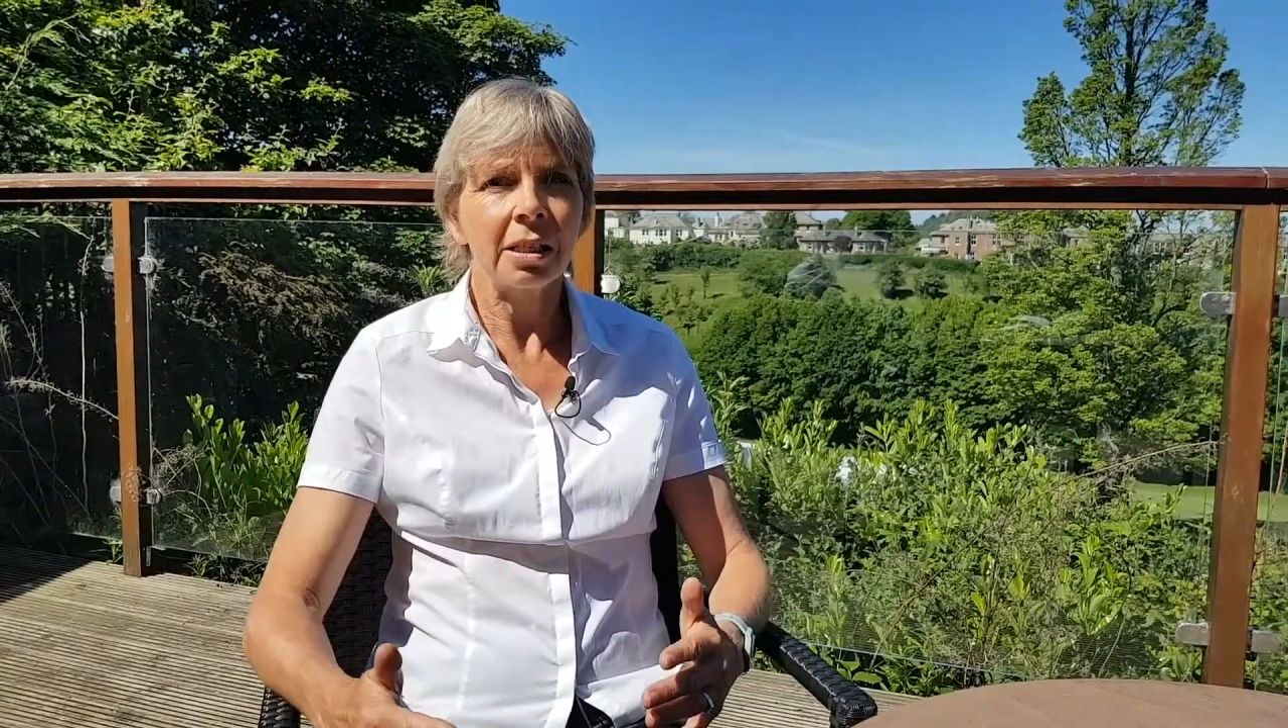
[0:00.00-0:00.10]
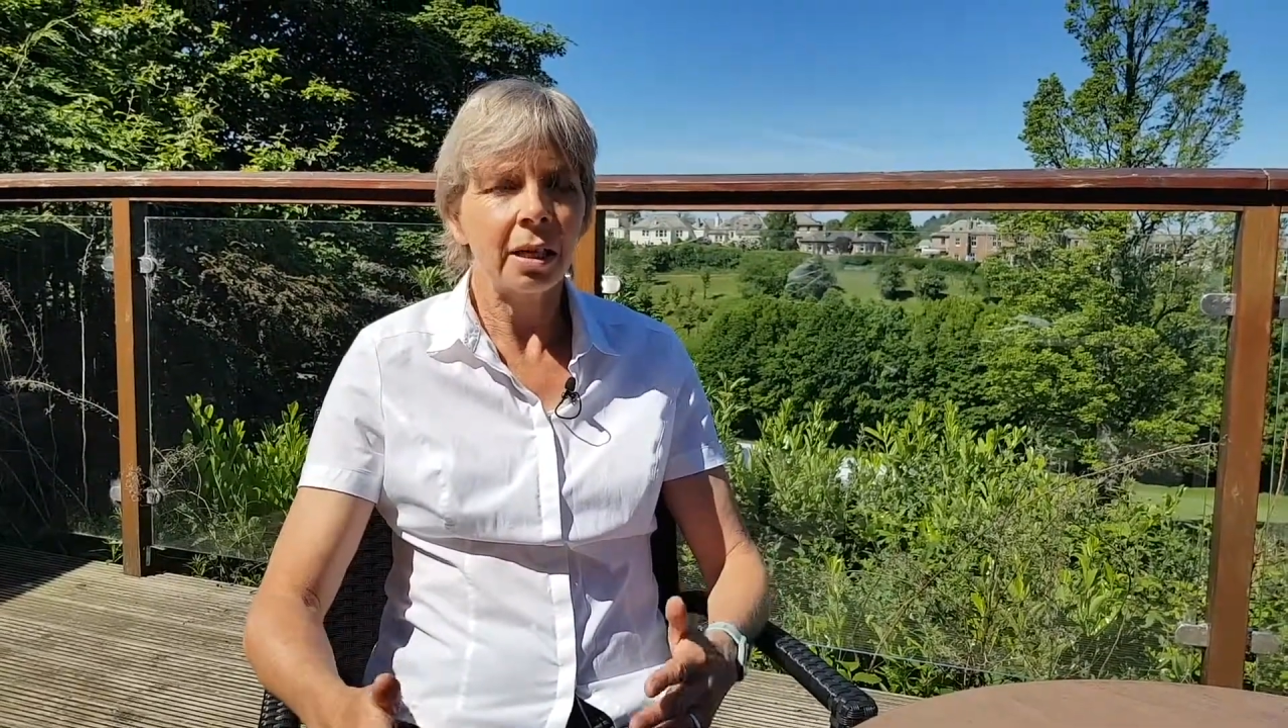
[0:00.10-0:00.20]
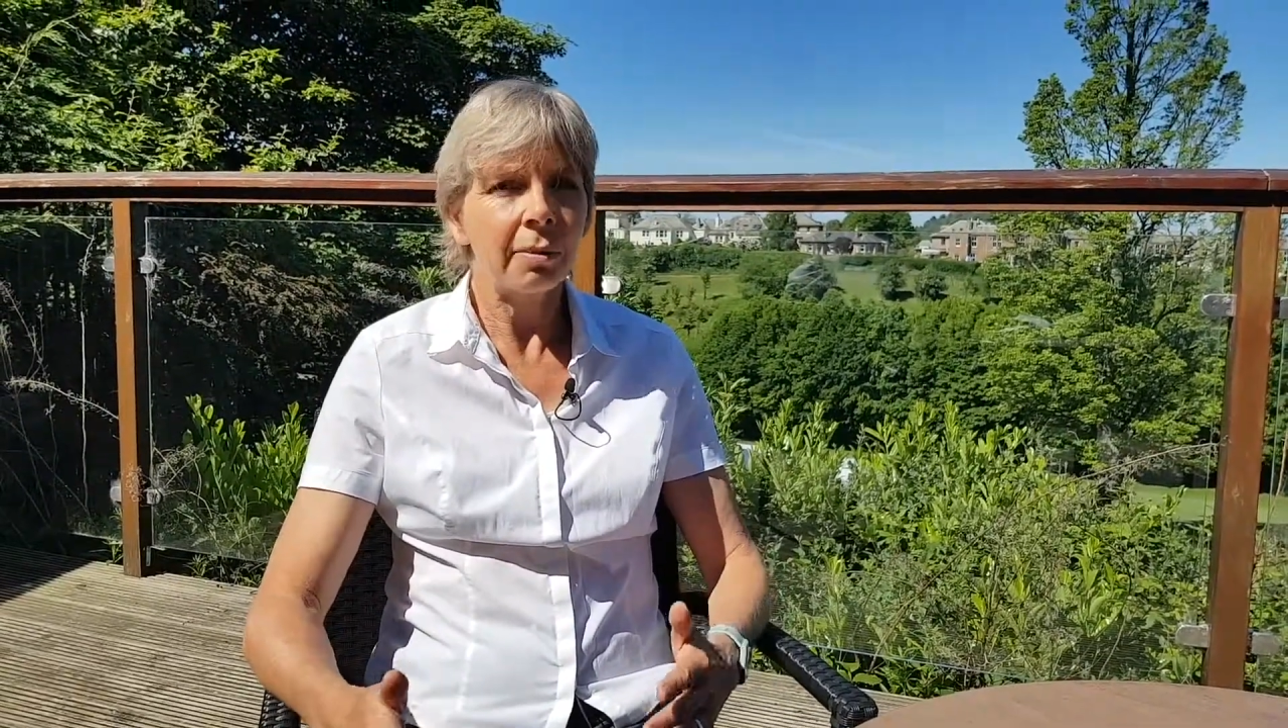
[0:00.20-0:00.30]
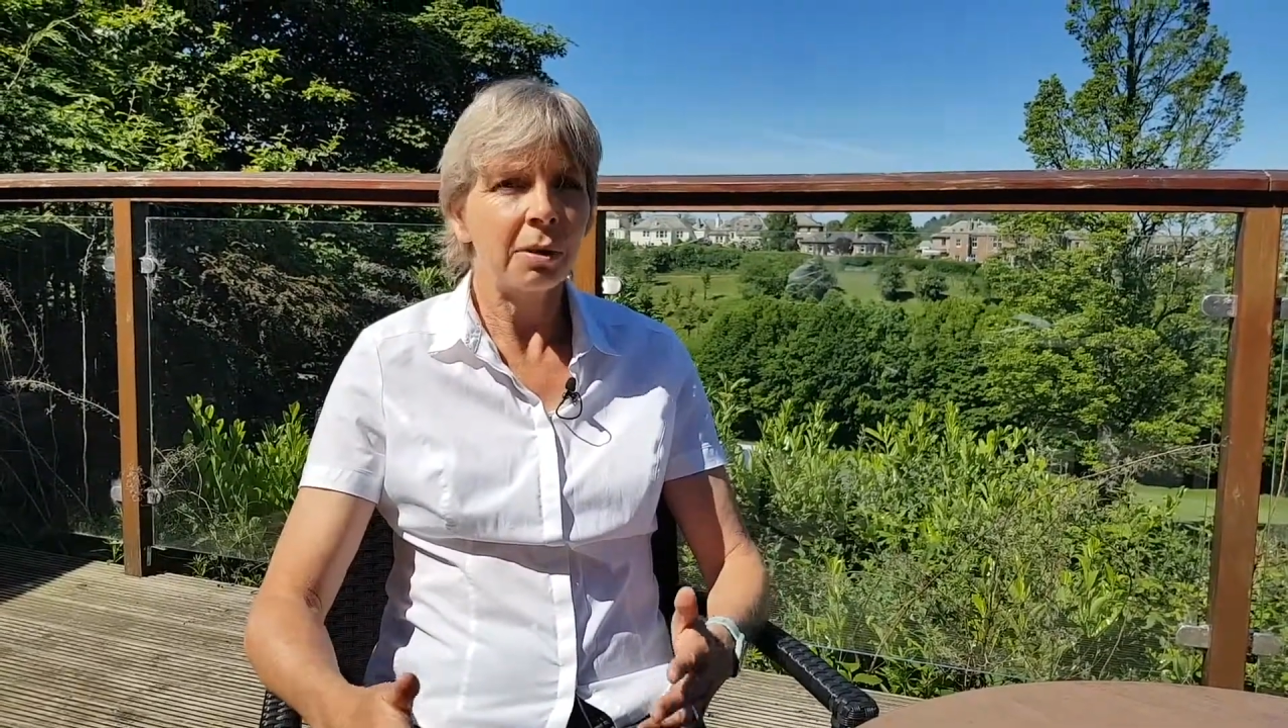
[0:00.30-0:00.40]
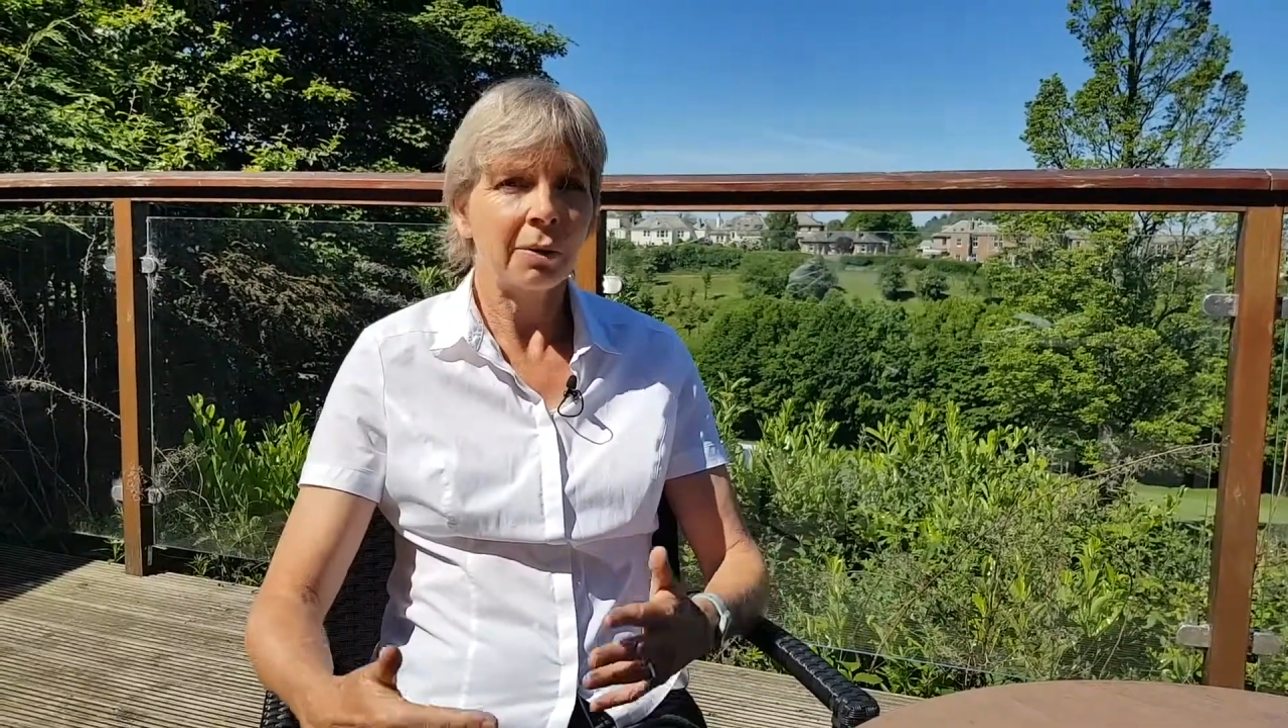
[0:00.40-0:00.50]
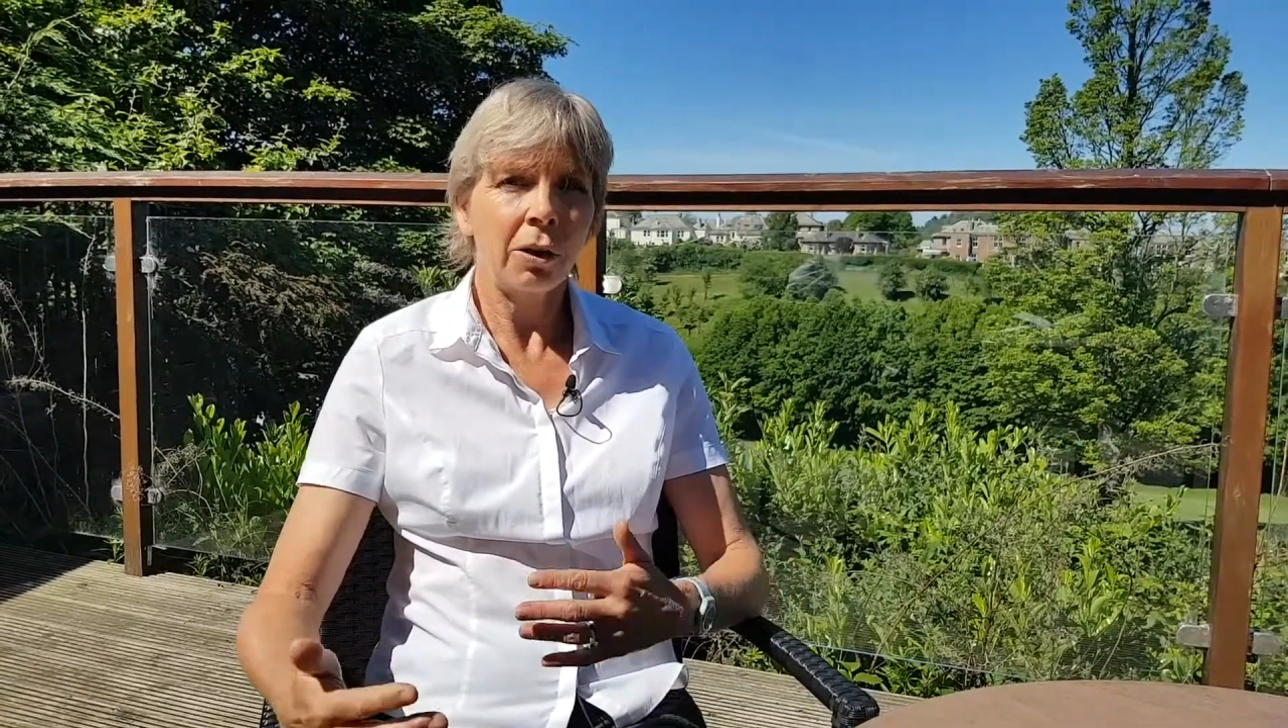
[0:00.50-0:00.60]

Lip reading: terms of